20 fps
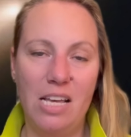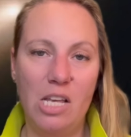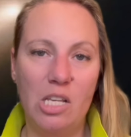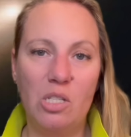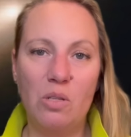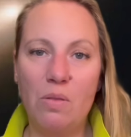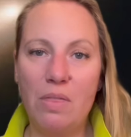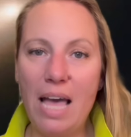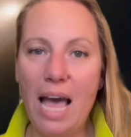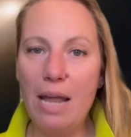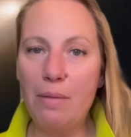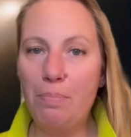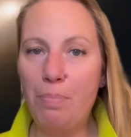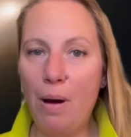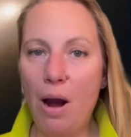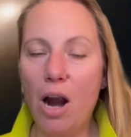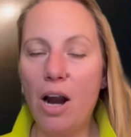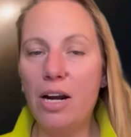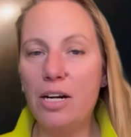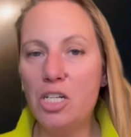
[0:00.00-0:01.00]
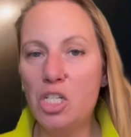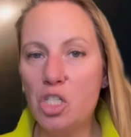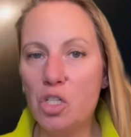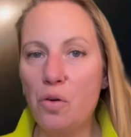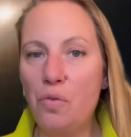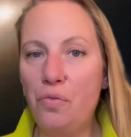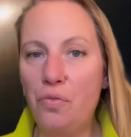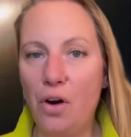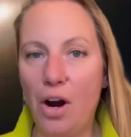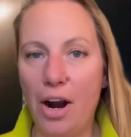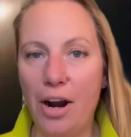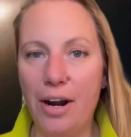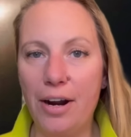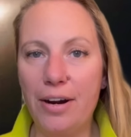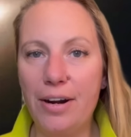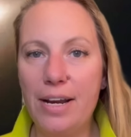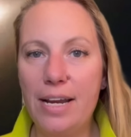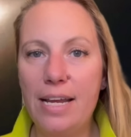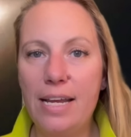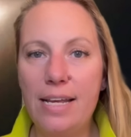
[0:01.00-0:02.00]
So that part so
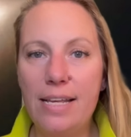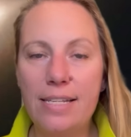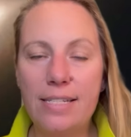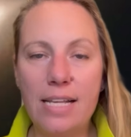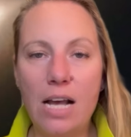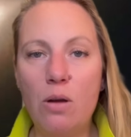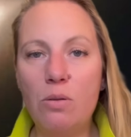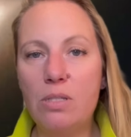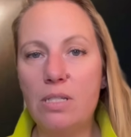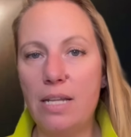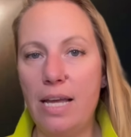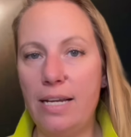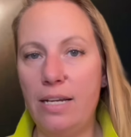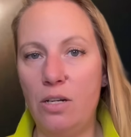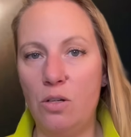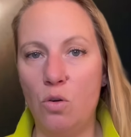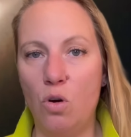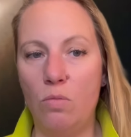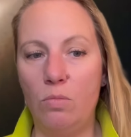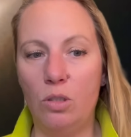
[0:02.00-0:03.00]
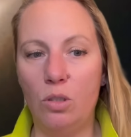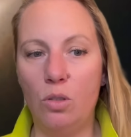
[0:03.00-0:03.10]
far sounds like a normal